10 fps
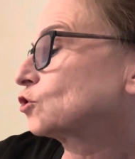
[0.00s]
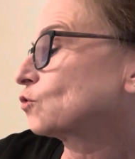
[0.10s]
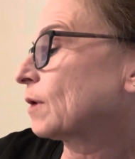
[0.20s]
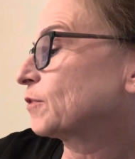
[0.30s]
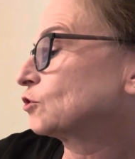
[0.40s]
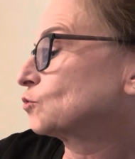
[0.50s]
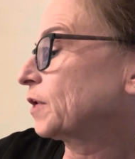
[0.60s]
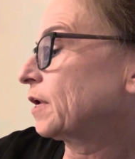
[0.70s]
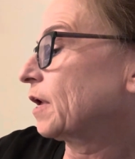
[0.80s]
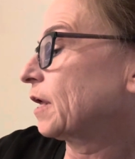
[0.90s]
grabbed the
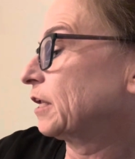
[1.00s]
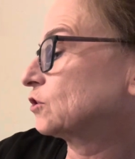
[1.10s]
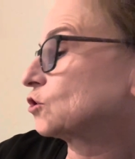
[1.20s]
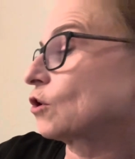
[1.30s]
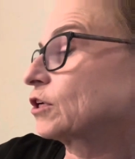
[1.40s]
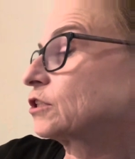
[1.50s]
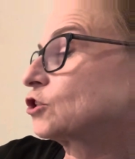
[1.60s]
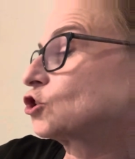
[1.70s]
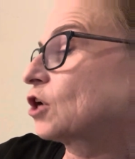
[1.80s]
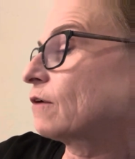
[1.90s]
tree and he started to
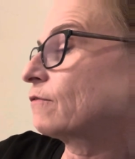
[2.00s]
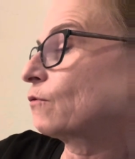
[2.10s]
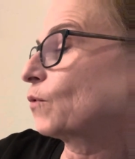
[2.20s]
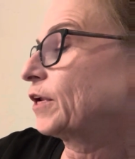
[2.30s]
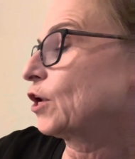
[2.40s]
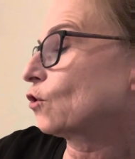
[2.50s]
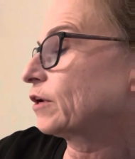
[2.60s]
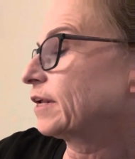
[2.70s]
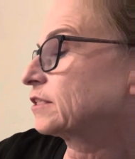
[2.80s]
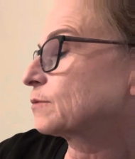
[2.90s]
shove when he heard
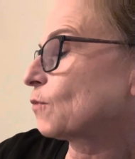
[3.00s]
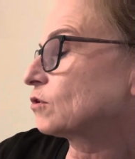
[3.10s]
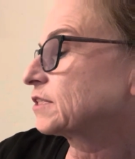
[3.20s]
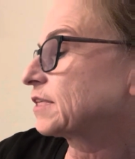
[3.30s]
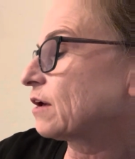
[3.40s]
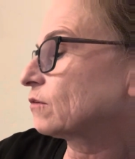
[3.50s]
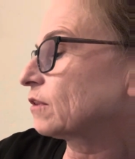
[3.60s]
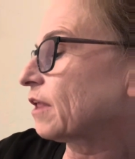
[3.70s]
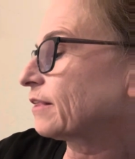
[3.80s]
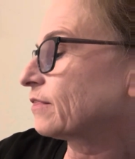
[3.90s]
a small sound
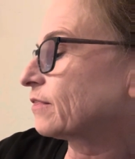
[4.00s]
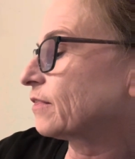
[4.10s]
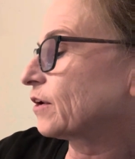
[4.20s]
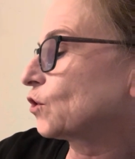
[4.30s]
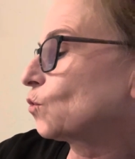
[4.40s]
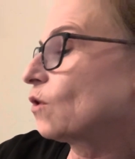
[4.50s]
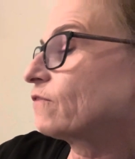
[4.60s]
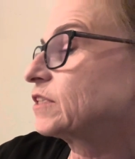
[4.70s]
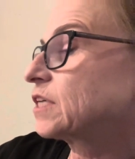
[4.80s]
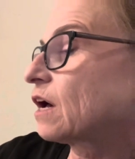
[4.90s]
like the coo of
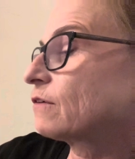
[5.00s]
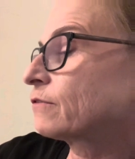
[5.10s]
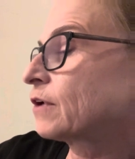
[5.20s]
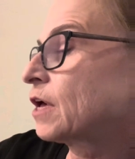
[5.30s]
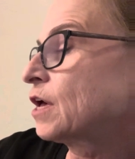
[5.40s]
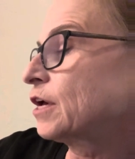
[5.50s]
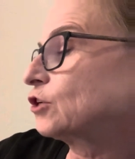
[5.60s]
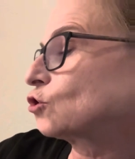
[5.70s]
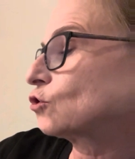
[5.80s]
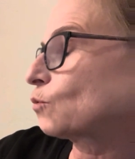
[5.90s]
a dove. He
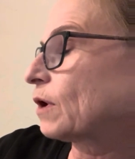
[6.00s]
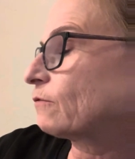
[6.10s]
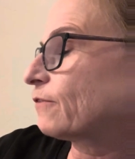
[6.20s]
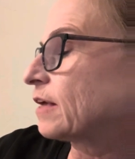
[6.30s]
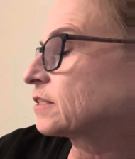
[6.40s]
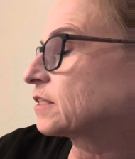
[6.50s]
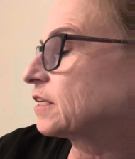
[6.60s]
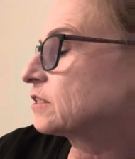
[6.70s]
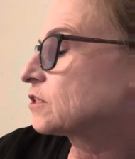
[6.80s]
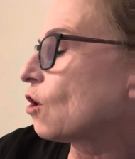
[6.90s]
turned around fast and
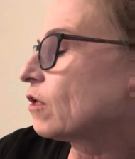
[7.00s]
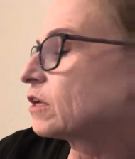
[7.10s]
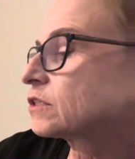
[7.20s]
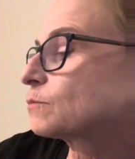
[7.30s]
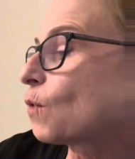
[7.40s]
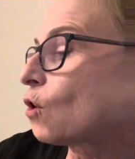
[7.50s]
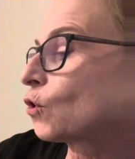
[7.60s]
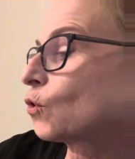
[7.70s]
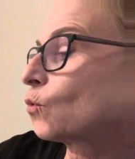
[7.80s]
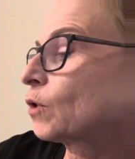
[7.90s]
he saw a small
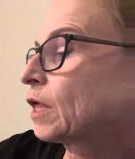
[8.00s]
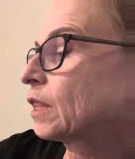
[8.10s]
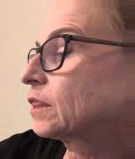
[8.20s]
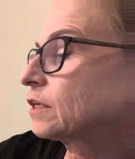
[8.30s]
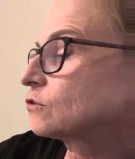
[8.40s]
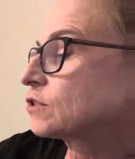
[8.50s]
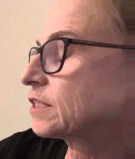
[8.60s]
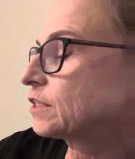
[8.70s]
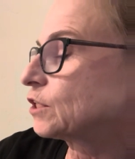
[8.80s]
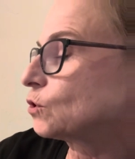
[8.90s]
Who, little
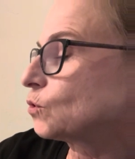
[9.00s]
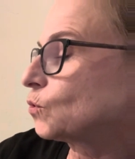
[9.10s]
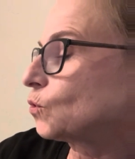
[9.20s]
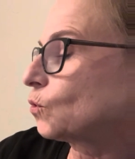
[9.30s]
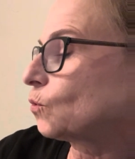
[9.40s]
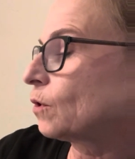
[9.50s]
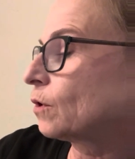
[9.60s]
Cindy Lou who